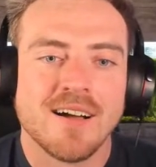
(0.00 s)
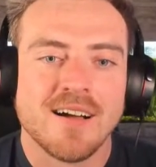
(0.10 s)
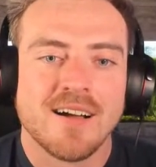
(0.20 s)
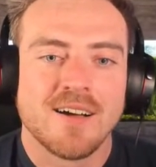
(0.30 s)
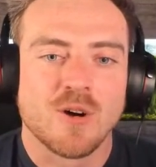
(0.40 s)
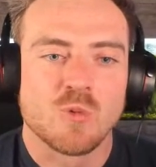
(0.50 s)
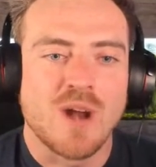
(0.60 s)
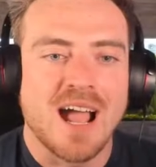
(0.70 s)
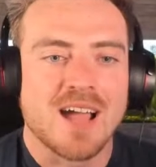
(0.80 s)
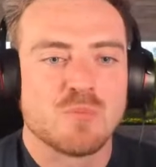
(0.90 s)
All
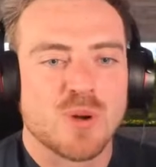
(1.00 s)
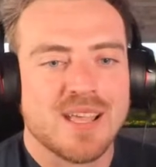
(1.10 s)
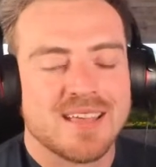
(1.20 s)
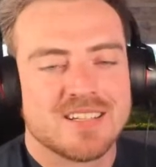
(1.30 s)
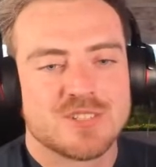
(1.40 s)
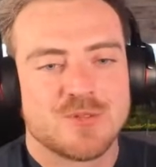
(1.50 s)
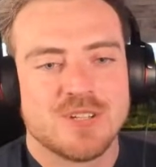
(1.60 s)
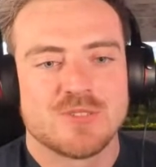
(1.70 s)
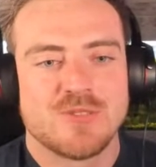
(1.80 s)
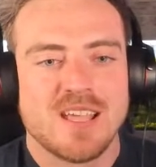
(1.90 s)
right, Brianna's
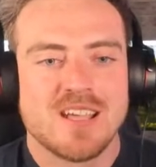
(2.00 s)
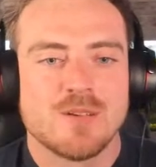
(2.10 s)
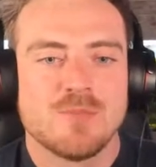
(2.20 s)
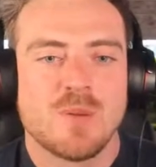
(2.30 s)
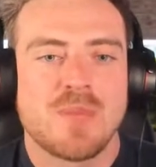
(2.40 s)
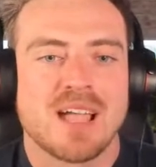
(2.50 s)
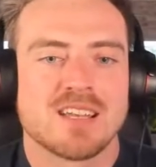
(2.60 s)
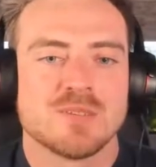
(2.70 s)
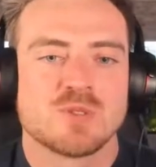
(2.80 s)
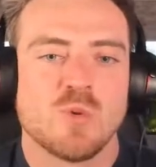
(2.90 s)
fish fam
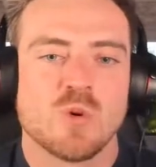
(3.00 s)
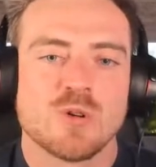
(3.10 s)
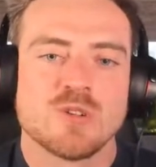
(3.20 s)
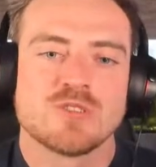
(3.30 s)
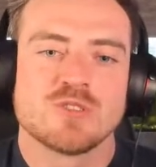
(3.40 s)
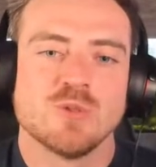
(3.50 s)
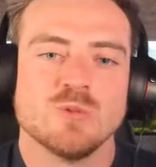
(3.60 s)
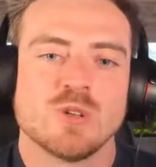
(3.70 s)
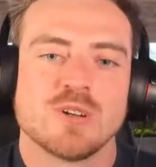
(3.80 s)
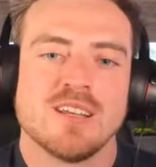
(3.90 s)
packing up some orders. So
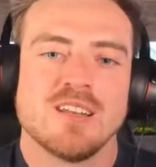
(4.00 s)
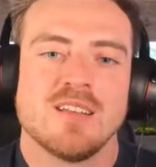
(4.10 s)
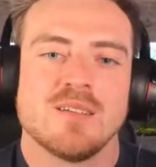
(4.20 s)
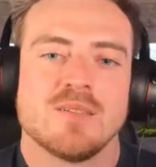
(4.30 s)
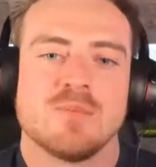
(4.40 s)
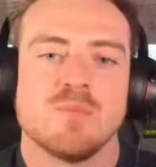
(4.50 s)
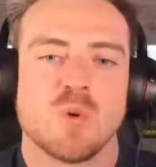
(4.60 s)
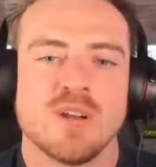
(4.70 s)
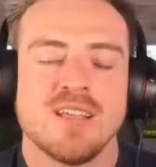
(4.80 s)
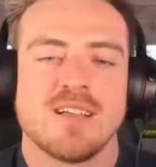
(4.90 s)
lurking,
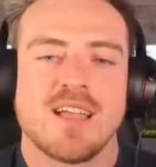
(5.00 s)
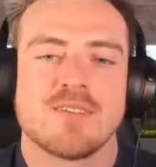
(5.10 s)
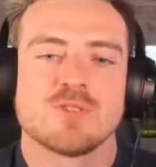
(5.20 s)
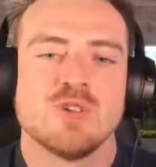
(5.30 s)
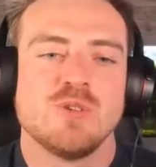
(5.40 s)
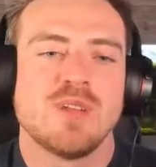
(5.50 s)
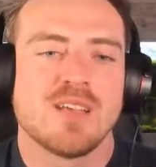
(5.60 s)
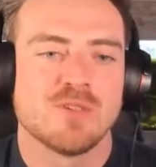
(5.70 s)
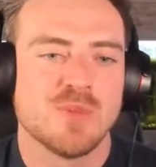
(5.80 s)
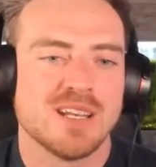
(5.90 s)
morning, afternoon,
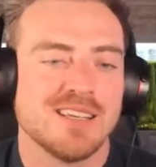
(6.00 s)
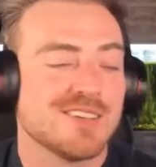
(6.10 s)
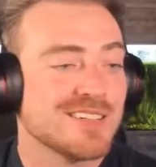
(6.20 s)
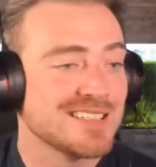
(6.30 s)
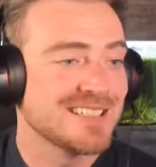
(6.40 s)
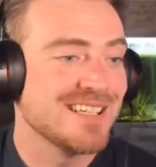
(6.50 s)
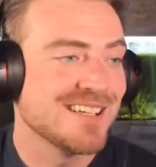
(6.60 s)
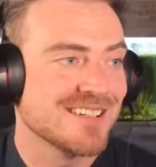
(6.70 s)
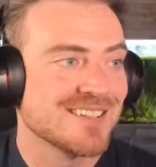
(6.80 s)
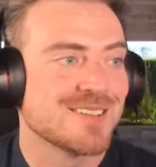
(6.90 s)
everybody. Good to
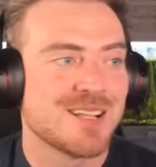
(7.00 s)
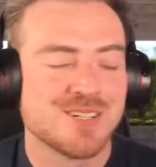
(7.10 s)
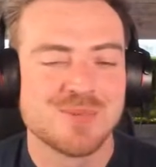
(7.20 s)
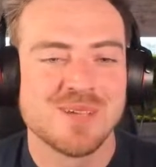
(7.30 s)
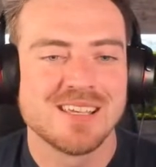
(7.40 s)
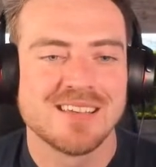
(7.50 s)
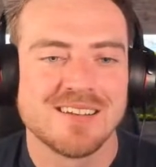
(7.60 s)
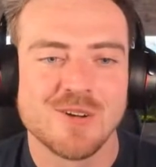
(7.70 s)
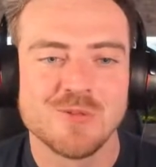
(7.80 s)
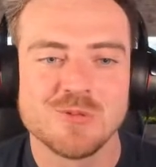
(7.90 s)
see you. Glad you can make
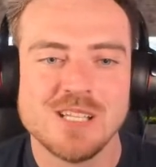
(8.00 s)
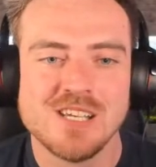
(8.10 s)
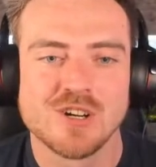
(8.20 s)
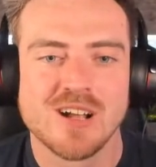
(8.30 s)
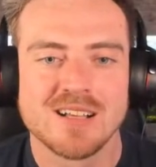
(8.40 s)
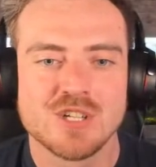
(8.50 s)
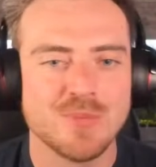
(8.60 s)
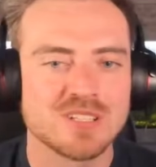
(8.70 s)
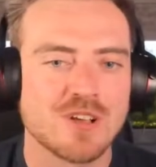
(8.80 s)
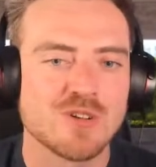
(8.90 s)
it. Hopefully your
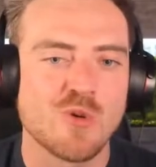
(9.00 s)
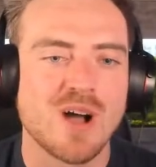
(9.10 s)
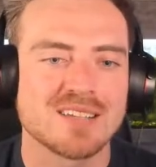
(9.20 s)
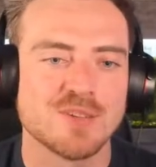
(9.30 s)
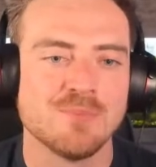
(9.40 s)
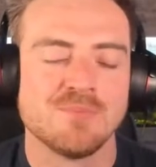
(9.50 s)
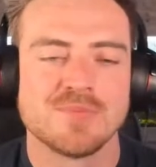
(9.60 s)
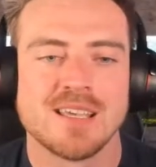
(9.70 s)
shipments all go awesome.